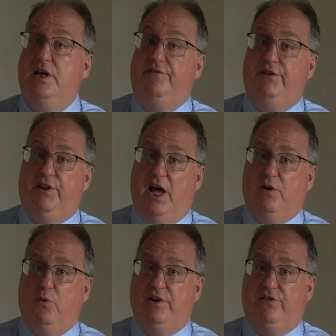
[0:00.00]
If you
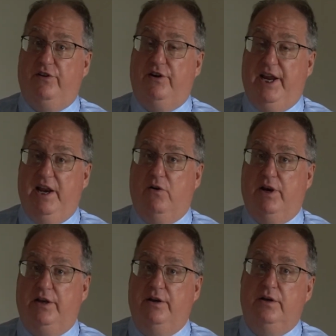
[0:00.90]
like what you're
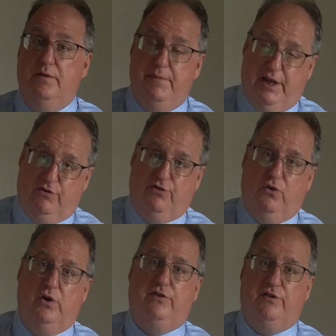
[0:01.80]
hearing, make
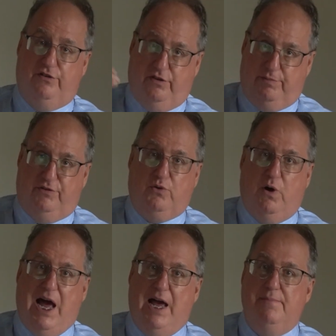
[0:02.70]
sure to
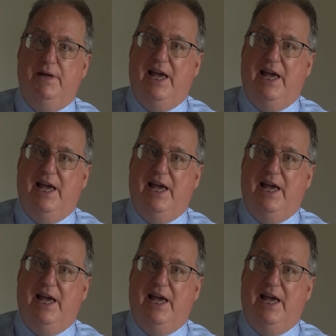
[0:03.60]
subscribe